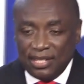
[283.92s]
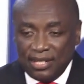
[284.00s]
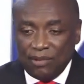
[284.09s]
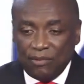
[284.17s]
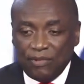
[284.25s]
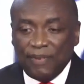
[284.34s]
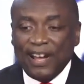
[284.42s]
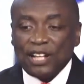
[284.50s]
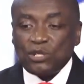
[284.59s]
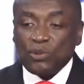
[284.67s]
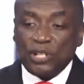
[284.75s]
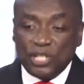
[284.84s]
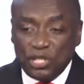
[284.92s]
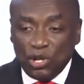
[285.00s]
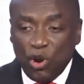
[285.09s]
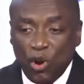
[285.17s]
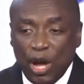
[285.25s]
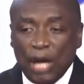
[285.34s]
We've had to
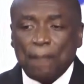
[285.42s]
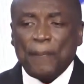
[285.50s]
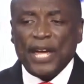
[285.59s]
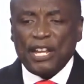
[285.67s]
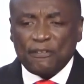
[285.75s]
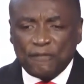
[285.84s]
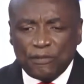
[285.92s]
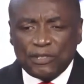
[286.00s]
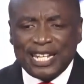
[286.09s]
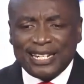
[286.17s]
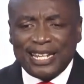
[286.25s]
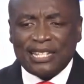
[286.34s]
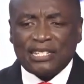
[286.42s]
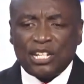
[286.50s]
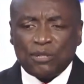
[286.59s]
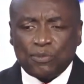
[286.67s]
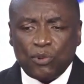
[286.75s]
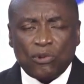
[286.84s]
endure a painful debt exchange
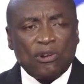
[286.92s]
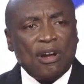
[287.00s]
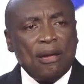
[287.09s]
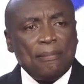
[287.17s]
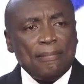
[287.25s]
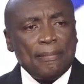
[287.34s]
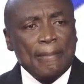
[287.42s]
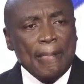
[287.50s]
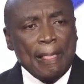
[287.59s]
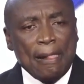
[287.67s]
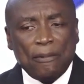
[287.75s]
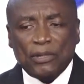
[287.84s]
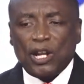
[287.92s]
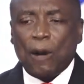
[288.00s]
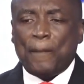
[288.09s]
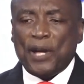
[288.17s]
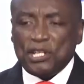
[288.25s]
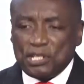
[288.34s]
program with our
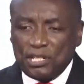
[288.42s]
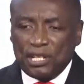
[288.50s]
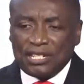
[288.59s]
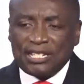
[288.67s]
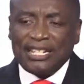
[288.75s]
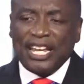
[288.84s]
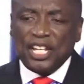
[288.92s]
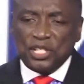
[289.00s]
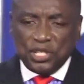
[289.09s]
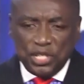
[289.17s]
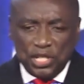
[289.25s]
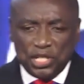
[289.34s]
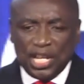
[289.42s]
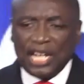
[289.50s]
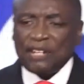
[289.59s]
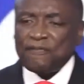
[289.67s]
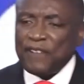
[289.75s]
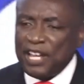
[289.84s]
pensioners laying siege at the
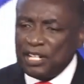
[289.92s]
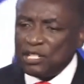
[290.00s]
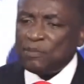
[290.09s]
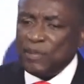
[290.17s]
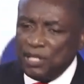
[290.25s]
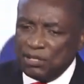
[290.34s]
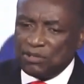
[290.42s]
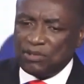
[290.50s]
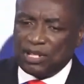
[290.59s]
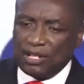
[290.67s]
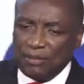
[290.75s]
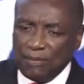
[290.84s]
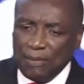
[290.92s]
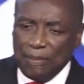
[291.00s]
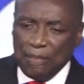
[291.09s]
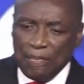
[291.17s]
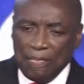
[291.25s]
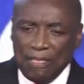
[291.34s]
finance ministry.
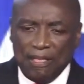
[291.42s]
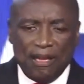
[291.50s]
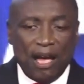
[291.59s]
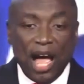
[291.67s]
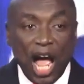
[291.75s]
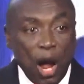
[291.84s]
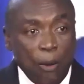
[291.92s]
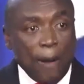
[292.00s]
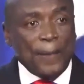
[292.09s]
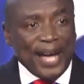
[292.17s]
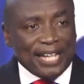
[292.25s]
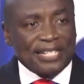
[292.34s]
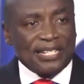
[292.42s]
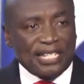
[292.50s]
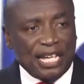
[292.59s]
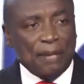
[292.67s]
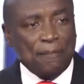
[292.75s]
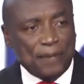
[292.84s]
Our party, the
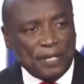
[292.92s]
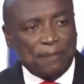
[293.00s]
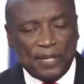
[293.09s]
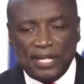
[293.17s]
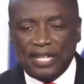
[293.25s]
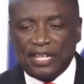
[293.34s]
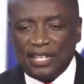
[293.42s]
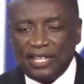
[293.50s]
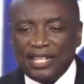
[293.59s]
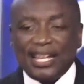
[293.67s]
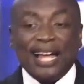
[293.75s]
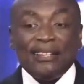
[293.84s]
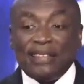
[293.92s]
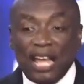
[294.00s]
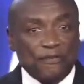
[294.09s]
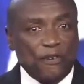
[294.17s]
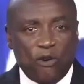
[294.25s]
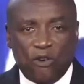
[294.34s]
NPP, can therefore